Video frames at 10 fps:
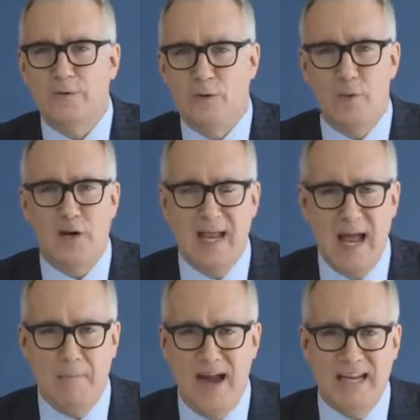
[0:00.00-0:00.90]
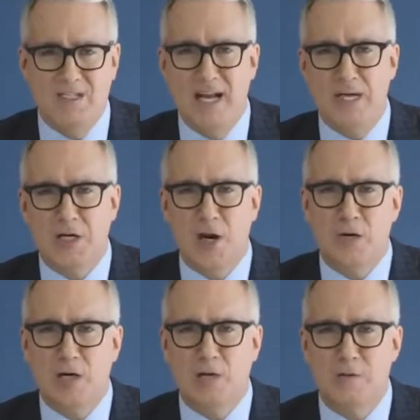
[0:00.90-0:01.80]
a former campaign state
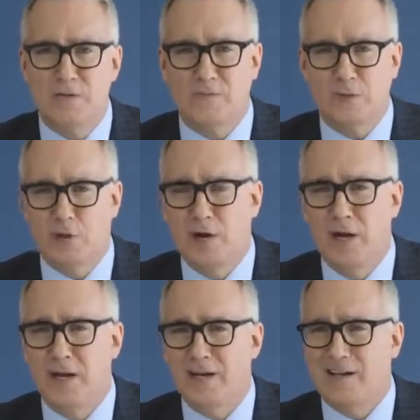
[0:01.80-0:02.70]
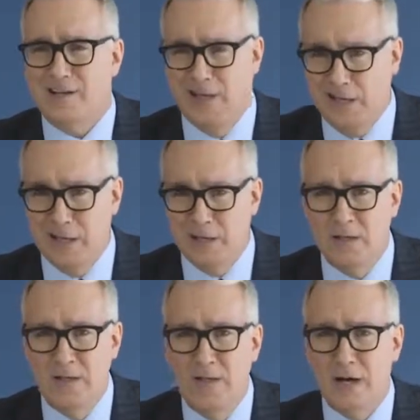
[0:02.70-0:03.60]
chairman accused of drawing a
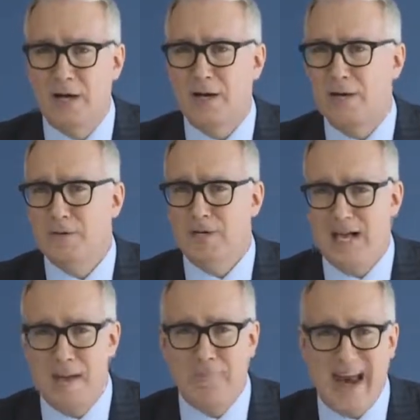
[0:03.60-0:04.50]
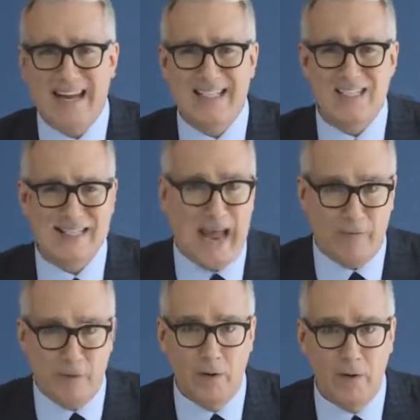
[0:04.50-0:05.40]
gun on another campaign
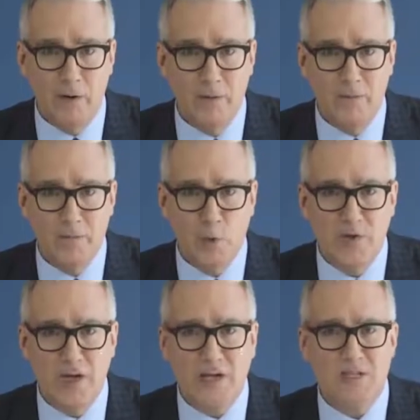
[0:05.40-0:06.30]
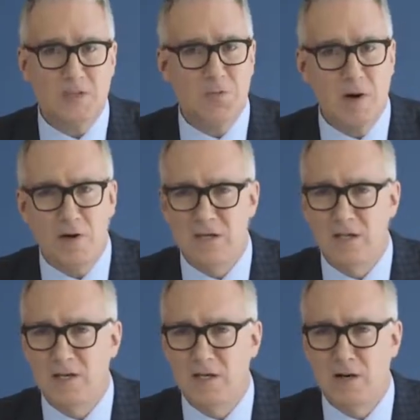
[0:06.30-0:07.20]
staffer, with a
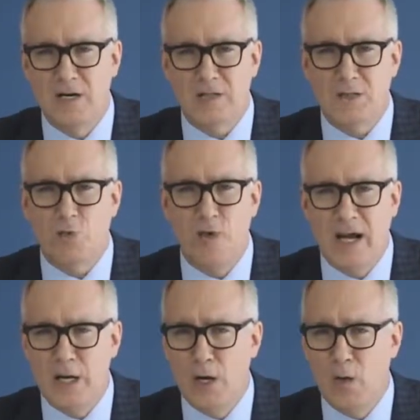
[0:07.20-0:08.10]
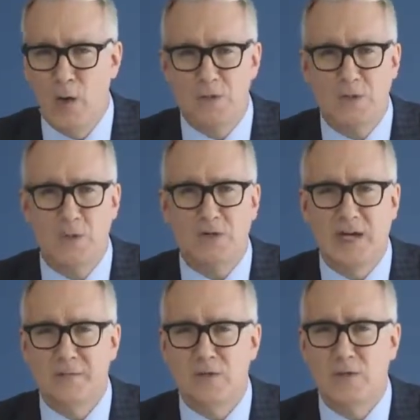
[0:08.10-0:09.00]
conspiracy theorist radio host who
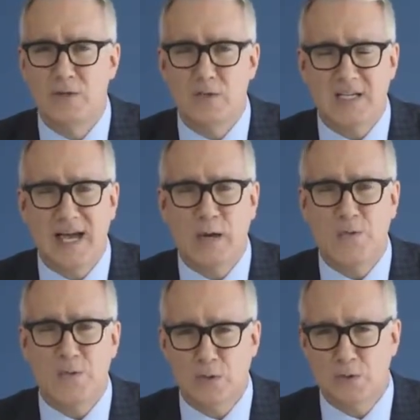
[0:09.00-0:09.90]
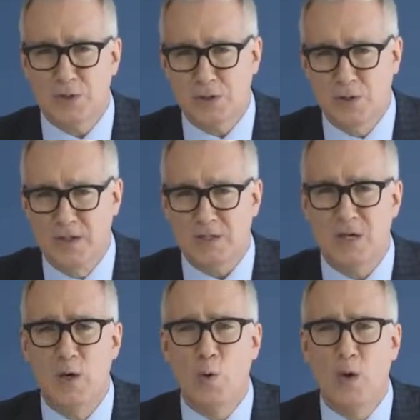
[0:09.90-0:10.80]
claims the Newtown school shootings
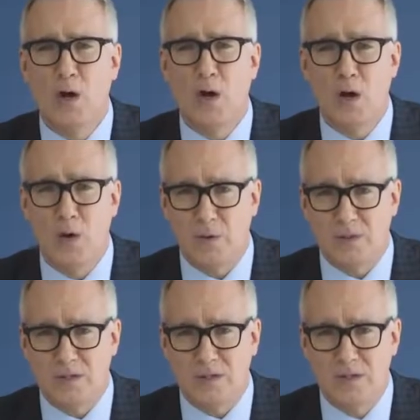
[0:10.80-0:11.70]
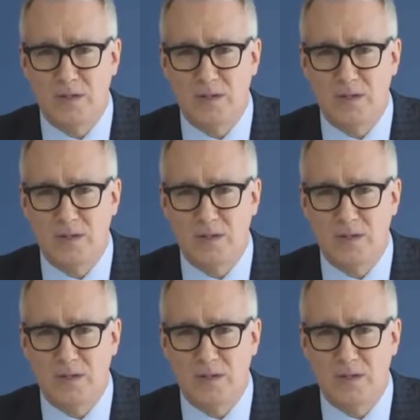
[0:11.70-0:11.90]
were a hoax,